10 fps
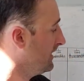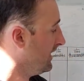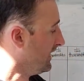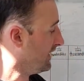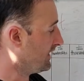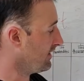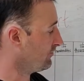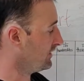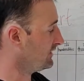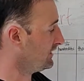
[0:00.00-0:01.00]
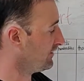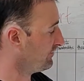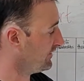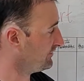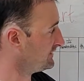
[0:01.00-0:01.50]
And I've written here
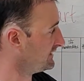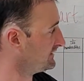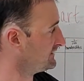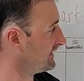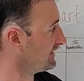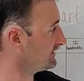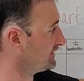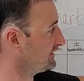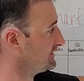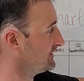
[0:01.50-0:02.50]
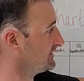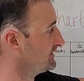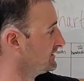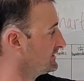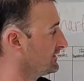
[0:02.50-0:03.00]
15 tens and
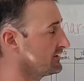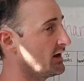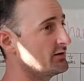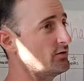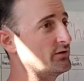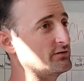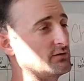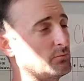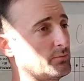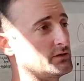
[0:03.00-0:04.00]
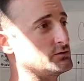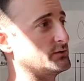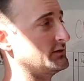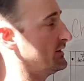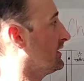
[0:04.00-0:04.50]
16 tens. I know that somewhere
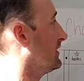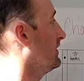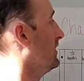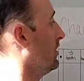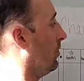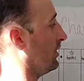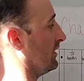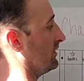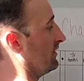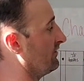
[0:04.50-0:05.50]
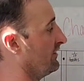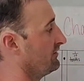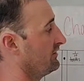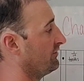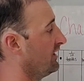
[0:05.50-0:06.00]
between there,
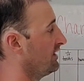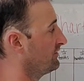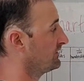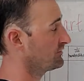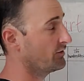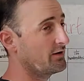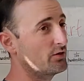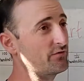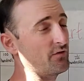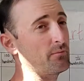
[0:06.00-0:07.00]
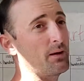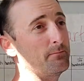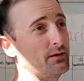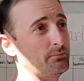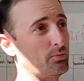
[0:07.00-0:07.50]
155 is. So I look for my
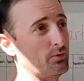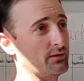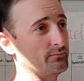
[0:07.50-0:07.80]
midpoint.